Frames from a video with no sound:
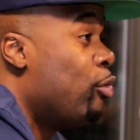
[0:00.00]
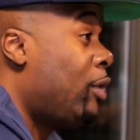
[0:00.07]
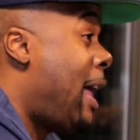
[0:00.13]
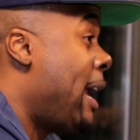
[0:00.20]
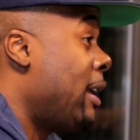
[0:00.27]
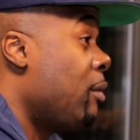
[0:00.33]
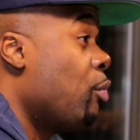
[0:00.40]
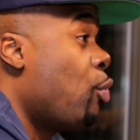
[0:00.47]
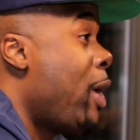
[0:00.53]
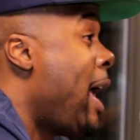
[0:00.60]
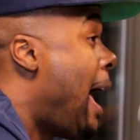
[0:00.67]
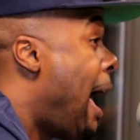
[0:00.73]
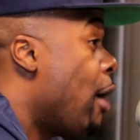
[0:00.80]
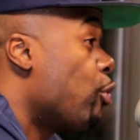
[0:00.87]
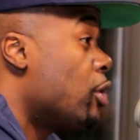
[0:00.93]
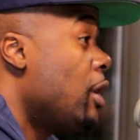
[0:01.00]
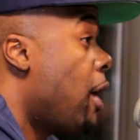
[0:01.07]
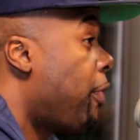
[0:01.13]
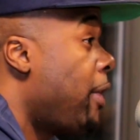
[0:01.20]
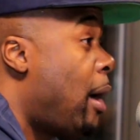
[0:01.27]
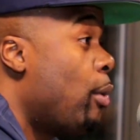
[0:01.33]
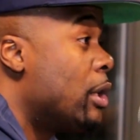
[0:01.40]
Like Warehouse,
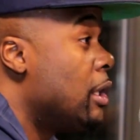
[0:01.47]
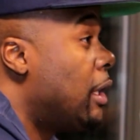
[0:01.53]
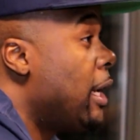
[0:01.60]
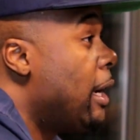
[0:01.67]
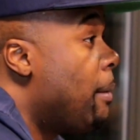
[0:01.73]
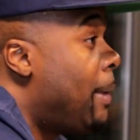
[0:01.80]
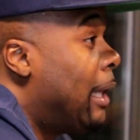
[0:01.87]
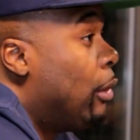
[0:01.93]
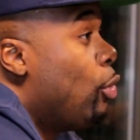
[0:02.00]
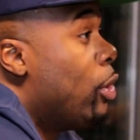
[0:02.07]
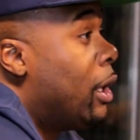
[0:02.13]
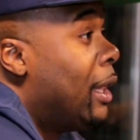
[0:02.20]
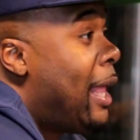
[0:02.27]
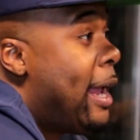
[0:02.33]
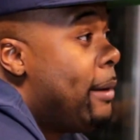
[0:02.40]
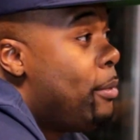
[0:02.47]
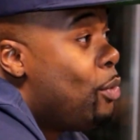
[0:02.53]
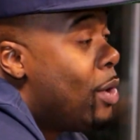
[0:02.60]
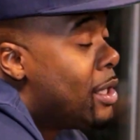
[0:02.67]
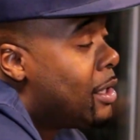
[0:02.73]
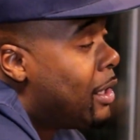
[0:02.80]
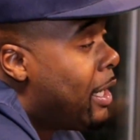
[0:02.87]
nothing. I wasn't thinking about doing a label.
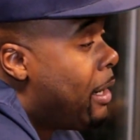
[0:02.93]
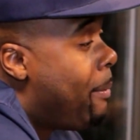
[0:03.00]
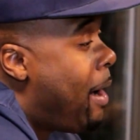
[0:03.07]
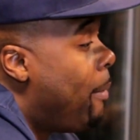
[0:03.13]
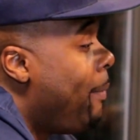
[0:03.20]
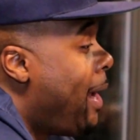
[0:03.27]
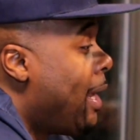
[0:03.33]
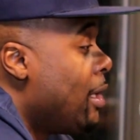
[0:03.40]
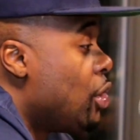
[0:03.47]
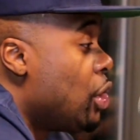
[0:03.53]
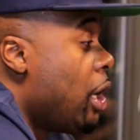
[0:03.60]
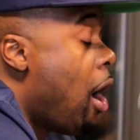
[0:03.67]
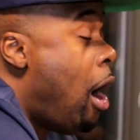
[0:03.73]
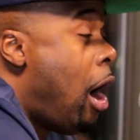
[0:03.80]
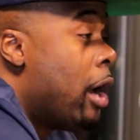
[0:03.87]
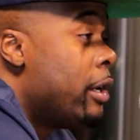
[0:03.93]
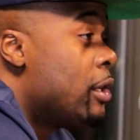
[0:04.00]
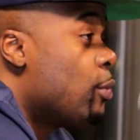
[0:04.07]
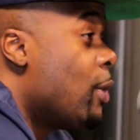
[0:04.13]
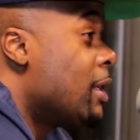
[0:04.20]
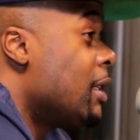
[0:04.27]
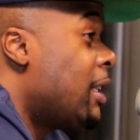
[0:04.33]
Wasn't thinking about managing artists.
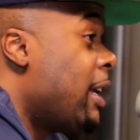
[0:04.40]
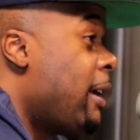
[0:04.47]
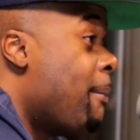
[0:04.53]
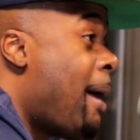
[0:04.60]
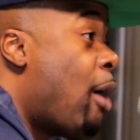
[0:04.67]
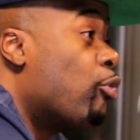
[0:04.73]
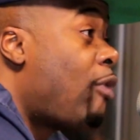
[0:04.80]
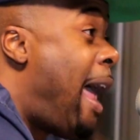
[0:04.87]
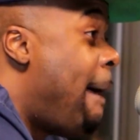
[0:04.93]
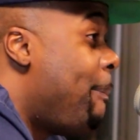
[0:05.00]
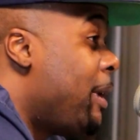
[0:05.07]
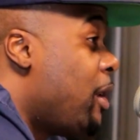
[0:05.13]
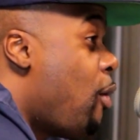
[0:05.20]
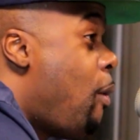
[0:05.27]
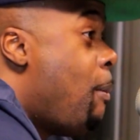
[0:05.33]
Wasn't thinking about rapping no